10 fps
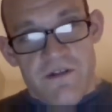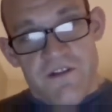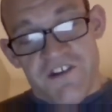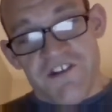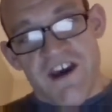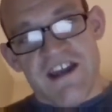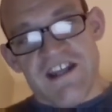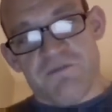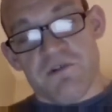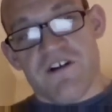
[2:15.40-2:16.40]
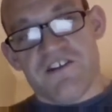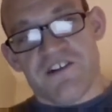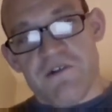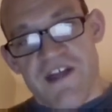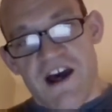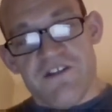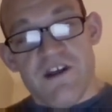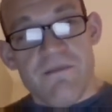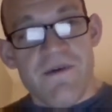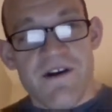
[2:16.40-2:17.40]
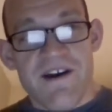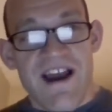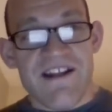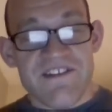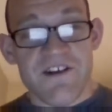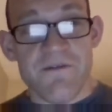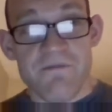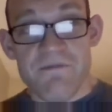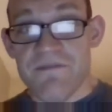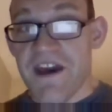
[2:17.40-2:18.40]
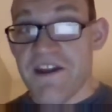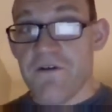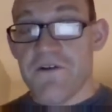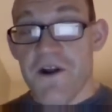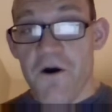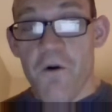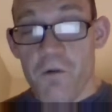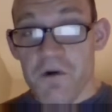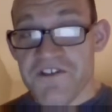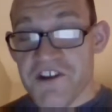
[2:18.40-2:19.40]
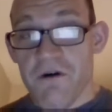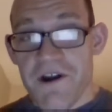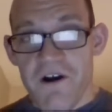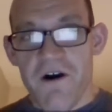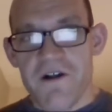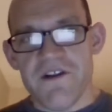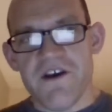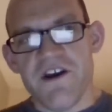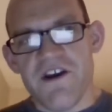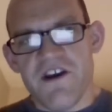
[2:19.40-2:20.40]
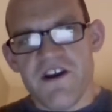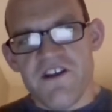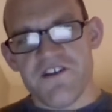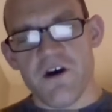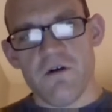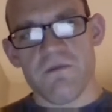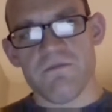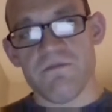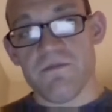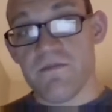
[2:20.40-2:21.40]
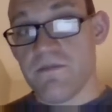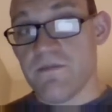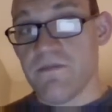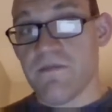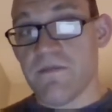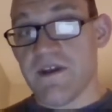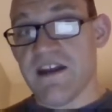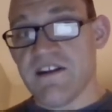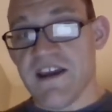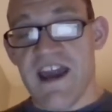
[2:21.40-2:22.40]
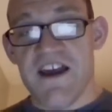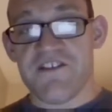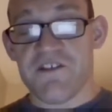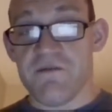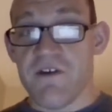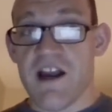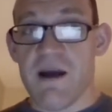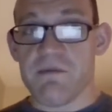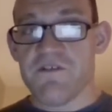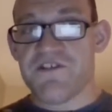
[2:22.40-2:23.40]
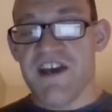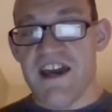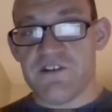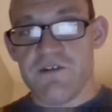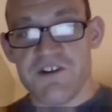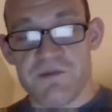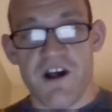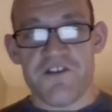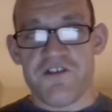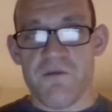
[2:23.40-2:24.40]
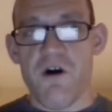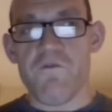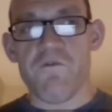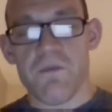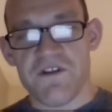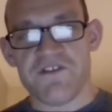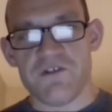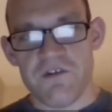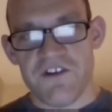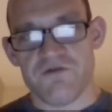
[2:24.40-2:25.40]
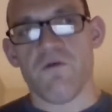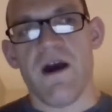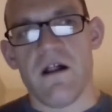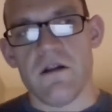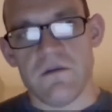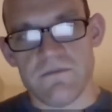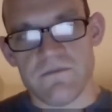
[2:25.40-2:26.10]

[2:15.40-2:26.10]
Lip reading: Society is progressing without them, and they don't know what's going on. So, the ending has a couple of sad twists, but also some hopeful bits to it as well.